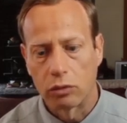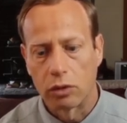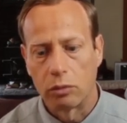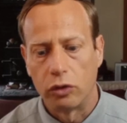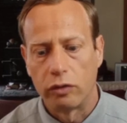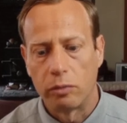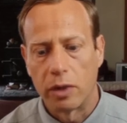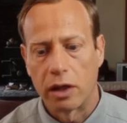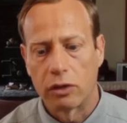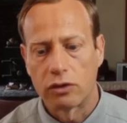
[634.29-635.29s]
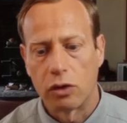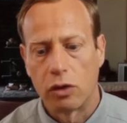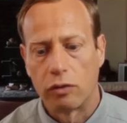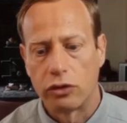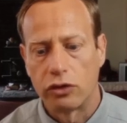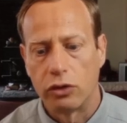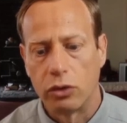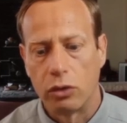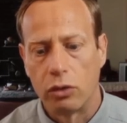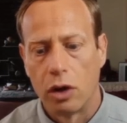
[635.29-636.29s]
We're going to move the mouse over
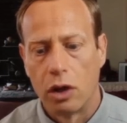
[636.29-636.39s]
to